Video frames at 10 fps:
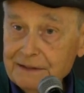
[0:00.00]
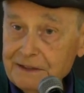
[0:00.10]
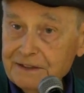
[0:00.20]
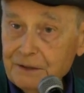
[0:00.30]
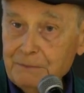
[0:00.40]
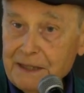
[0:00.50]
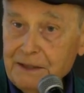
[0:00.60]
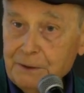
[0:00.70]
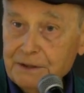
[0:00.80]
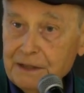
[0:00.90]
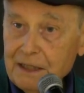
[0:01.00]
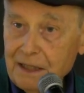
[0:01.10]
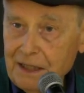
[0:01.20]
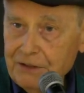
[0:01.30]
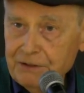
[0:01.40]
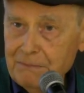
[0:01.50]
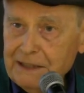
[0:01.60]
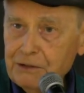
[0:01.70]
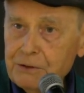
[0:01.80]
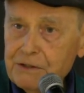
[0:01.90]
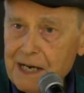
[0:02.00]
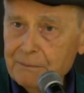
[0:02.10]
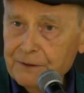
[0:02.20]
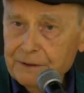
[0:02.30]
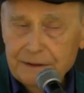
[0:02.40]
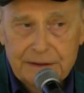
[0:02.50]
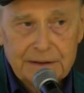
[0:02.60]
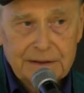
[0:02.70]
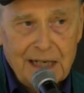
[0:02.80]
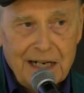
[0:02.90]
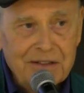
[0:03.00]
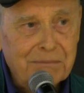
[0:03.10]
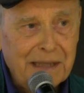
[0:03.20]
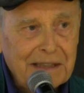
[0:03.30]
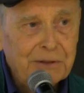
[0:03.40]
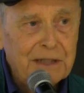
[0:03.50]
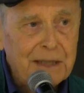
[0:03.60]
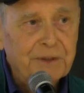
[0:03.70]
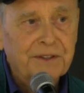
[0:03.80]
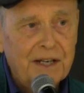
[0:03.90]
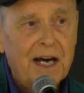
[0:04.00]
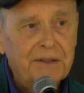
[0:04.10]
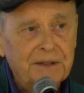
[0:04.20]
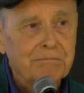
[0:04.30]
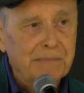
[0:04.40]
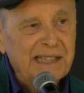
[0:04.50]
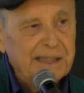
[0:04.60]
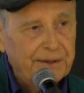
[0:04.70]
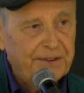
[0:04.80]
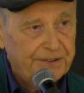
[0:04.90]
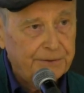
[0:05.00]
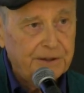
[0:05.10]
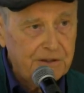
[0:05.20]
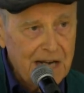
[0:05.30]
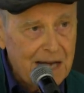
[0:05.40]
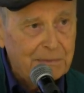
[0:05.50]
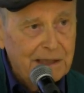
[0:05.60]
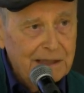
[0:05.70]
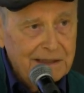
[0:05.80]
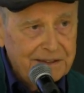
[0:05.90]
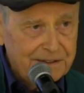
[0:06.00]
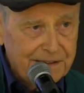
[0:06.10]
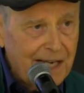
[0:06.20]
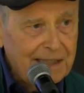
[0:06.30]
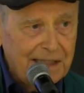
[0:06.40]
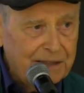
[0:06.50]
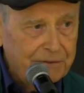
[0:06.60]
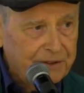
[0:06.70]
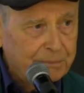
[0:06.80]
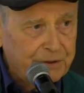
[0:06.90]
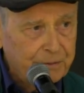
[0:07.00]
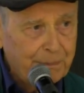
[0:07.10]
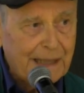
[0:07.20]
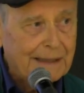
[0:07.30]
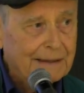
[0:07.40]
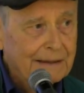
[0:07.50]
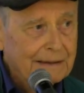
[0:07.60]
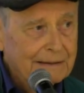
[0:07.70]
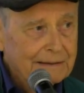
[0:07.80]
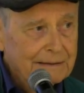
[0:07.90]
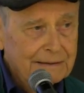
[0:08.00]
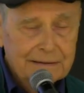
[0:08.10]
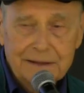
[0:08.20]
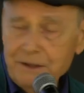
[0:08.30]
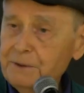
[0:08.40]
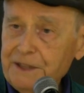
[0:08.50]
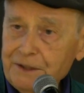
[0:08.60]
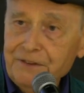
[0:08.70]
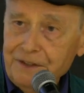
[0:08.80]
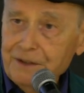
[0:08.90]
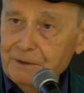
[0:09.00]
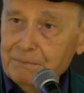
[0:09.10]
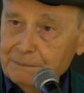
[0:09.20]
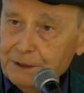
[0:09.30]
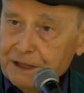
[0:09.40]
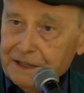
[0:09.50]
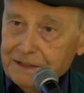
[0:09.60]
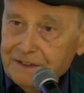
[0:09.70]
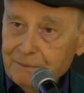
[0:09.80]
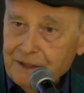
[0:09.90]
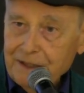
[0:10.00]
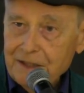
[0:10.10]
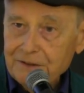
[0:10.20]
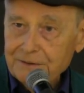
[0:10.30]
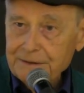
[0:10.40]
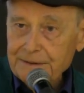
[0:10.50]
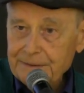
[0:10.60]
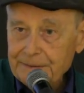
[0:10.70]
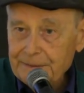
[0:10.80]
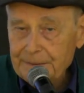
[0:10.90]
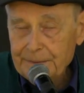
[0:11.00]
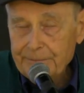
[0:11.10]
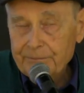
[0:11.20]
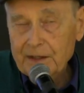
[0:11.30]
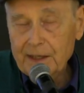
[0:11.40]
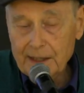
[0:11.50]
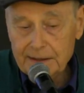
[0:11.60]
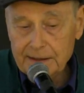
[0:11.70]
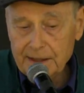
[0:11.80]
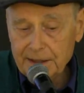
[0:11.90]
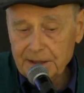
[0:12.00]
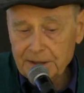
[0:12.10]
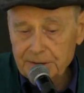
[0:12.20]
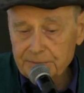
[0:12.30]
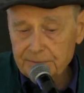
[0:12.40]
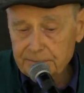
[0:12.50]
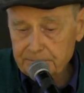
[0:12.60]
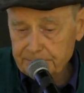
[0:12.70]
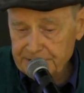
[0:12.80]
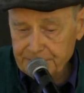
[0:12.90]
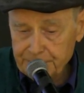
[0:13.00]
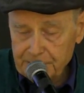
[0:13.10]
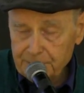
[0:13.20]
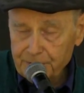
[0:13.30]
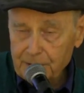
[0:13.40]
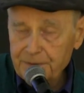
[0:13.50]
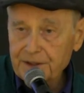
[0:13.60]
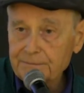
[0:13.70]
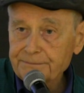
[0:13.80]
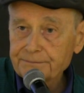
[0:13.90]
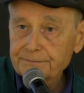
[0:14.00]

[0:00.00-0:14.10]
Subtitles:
It's so minute, 100 micrograms. 100 micrograms is 100 millionths of a gram. It's a tiny, invisible speck. The only way you could see it is by putting it in something else. And but so he absorbed some.